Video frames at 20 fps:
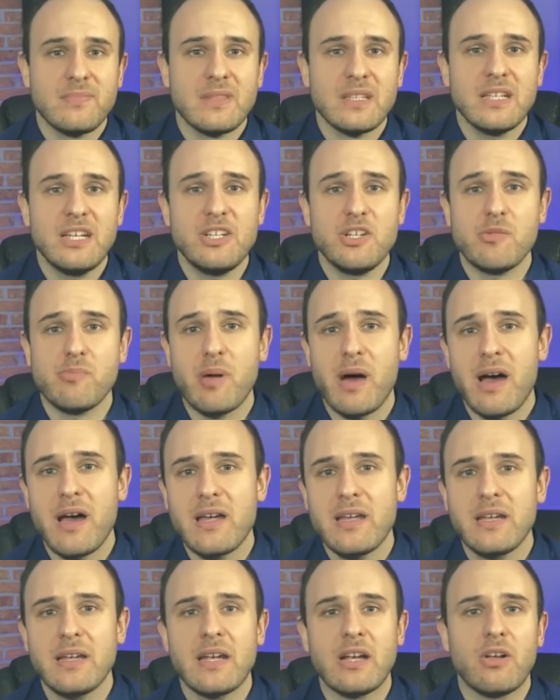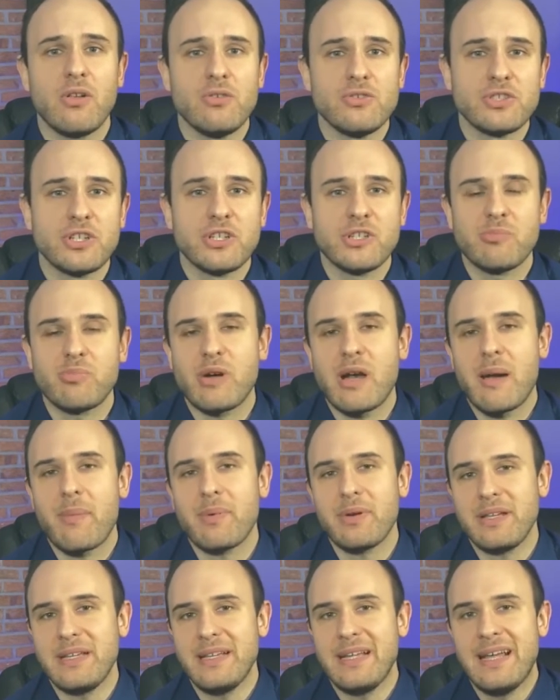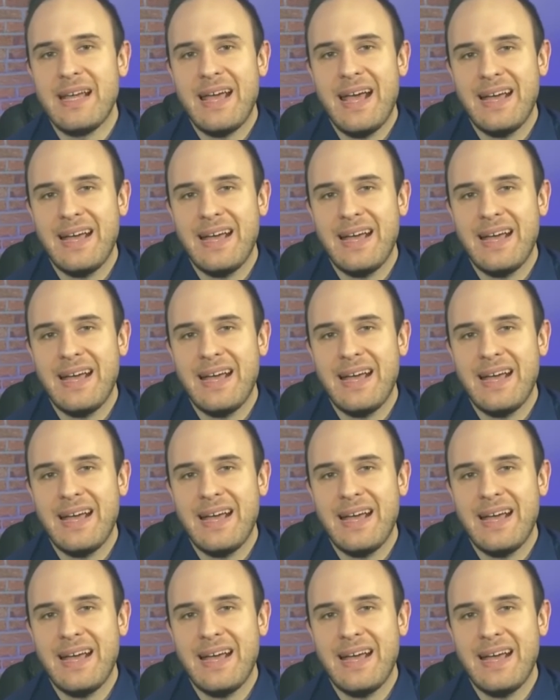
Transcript: and you're buying and closing on the property